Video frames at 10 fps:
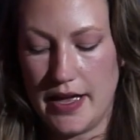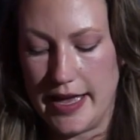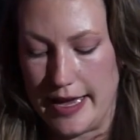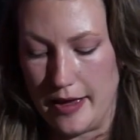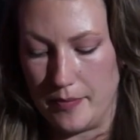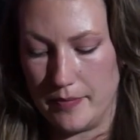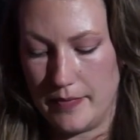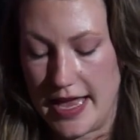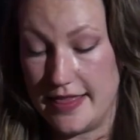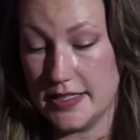
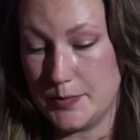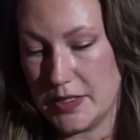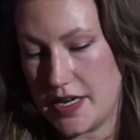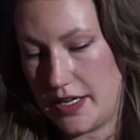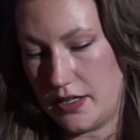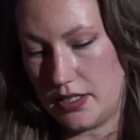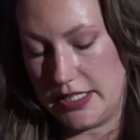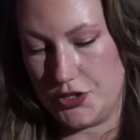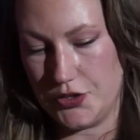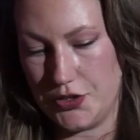And that's
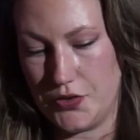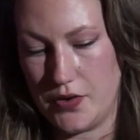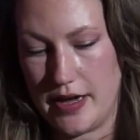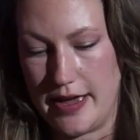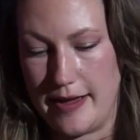particularly true